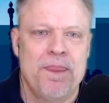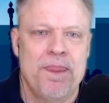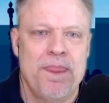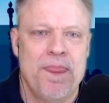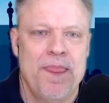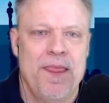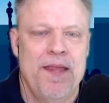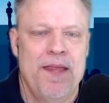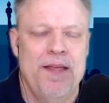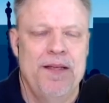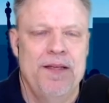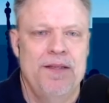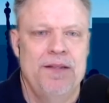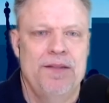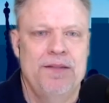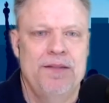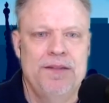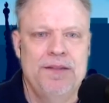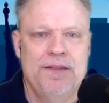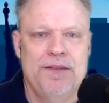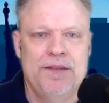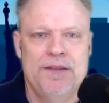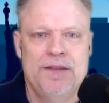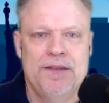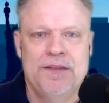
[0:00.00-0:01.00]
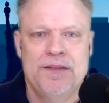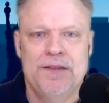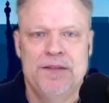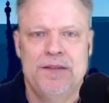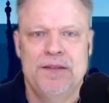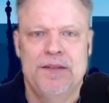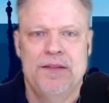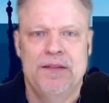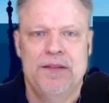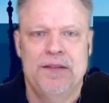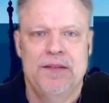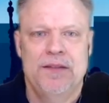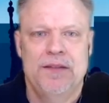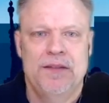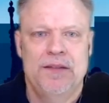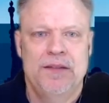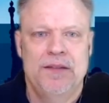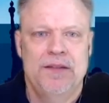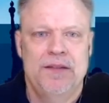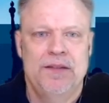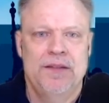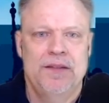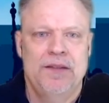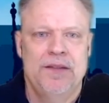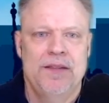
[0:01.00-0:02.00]

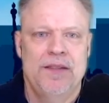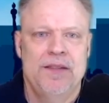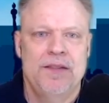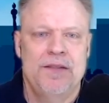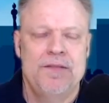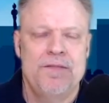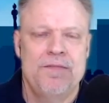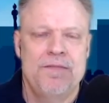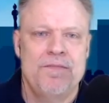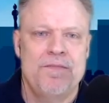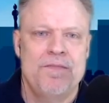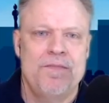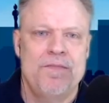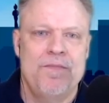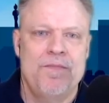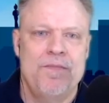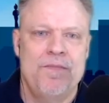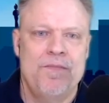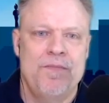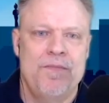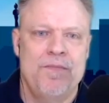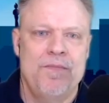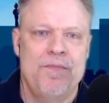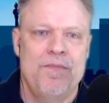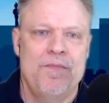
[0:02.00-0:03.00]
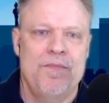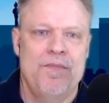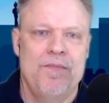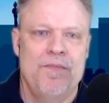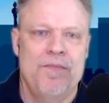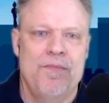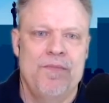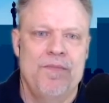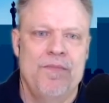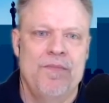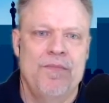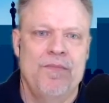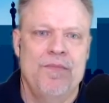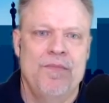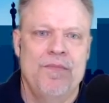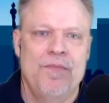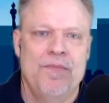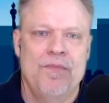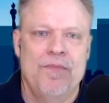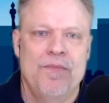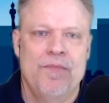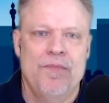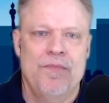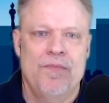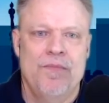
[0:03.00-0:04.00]

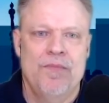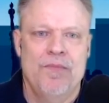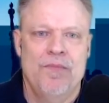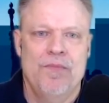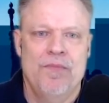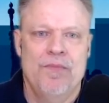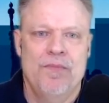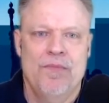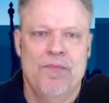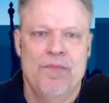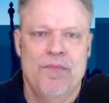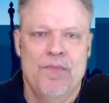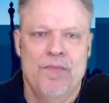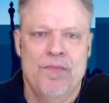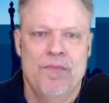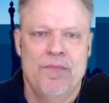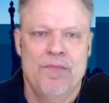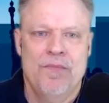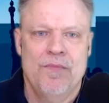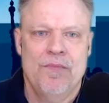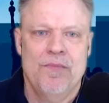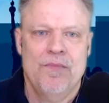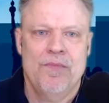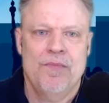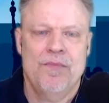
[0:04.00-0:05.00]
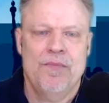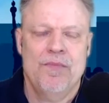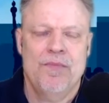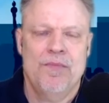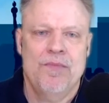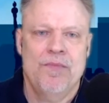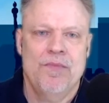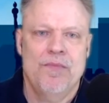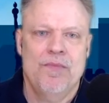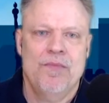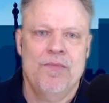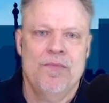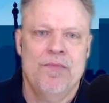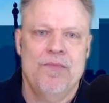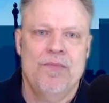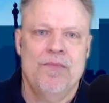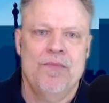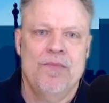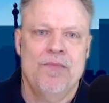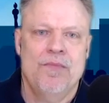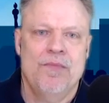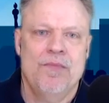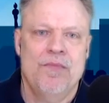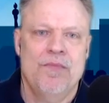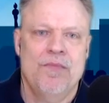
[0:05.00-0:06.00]

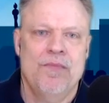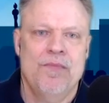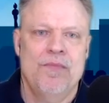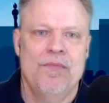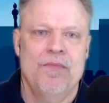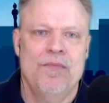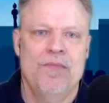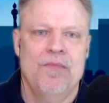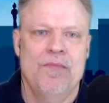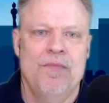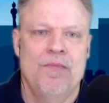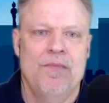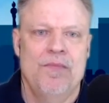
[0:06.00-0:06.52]
No words are spoken by the person on screen.